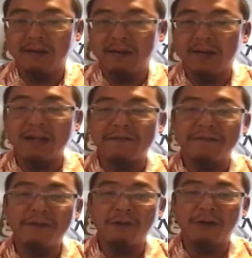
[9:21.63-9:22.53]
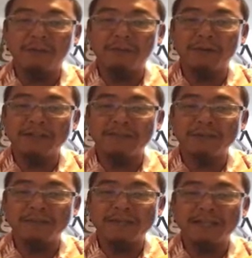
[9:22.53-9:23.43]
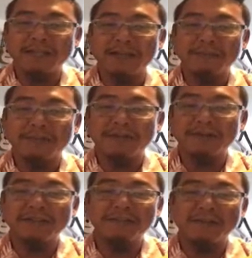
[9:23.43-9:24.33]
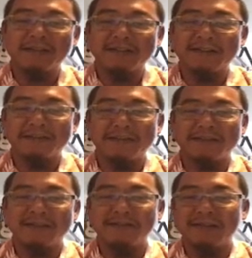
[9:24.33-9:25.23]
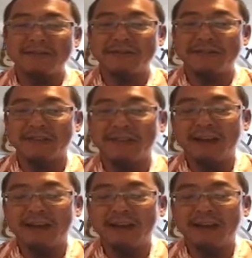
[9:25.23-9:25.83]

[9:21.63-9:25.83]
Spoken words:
Okay, a few more principles and misconceptions. Here's some misconceptions. These are interesting.